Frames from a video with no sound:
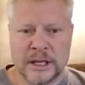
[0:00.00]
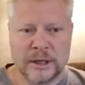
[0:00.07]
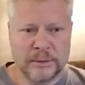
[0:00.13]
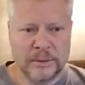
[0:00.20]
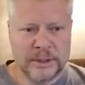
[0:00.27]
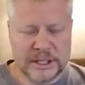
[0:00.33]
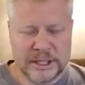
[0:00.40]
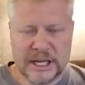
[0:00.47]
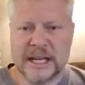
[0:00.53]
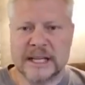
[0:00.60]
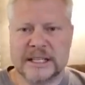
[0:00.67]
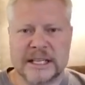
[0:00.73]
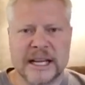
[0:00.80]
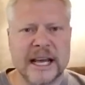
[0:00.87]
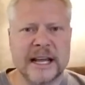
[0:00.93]
It was
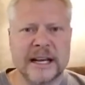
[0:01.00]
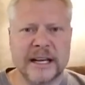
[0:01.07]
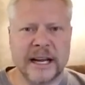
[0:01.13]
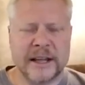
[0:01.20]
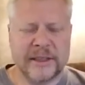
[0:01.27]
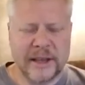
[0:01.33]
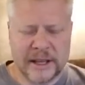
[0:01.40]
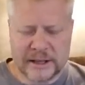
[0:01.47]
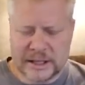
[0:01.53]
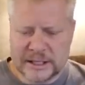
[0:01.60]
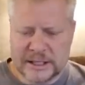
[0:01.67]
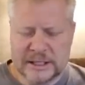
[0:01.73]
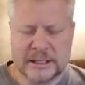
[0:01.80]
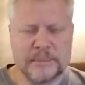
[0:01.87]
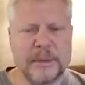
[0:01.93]
sunset, and I thought,
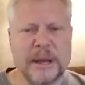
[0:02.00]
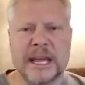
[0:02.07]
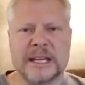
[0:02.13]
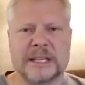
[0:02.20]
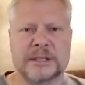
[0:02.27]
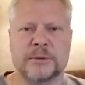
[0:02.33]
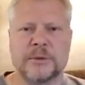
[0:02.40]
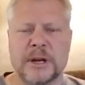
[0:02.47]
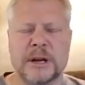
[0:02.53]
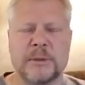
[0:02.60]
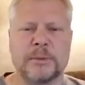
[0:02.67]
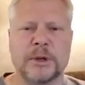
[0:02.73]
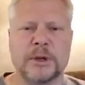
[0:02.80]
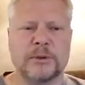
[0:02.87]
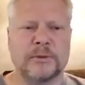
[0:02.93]
this is amazing. What a
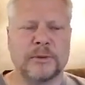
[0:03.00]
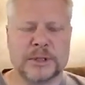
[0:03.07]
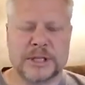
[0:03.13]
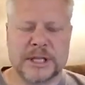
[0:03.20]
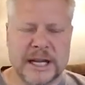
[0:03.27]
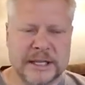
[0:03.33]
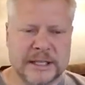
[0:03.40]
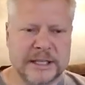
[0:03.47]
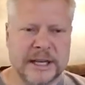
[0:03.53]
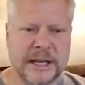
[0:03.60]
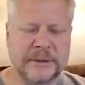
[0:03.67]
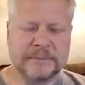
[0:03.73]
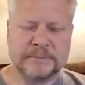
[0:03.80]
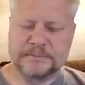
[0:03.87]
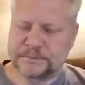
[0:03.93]
beautiful sunset.